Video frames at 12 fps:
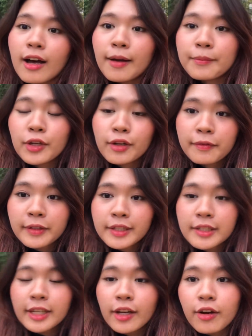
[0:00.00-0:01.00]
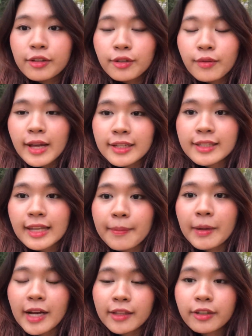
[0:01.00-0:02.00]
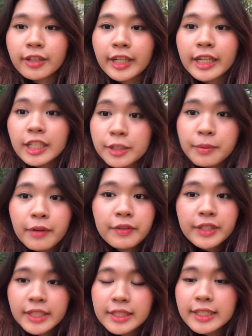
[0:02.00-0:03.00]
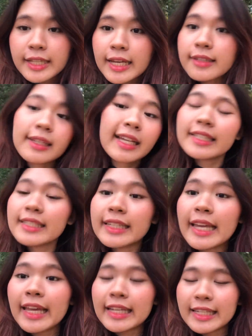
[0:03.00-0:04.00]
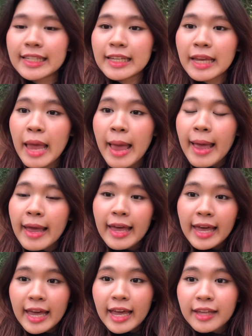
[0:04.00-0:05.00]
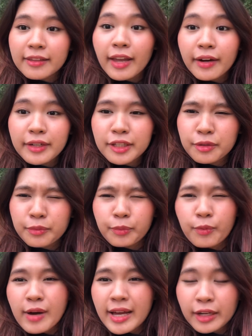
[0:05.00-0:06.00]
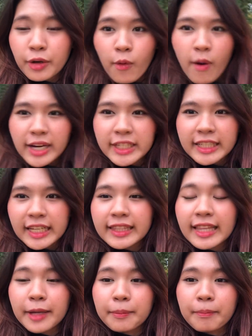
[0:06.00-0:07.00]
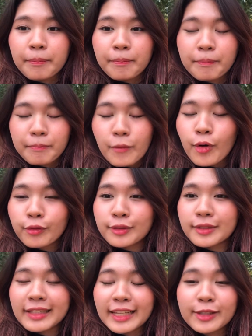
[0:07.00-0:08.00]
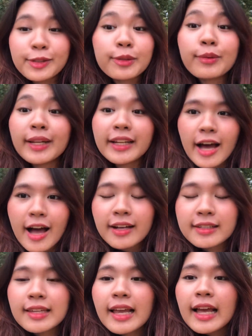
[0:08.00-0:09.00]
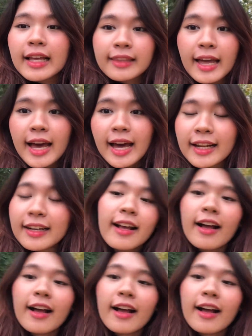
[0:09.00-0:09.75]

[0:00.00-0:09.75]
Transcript: University also accept other English proficiency tests like CAE, and there is one question that most students ask, that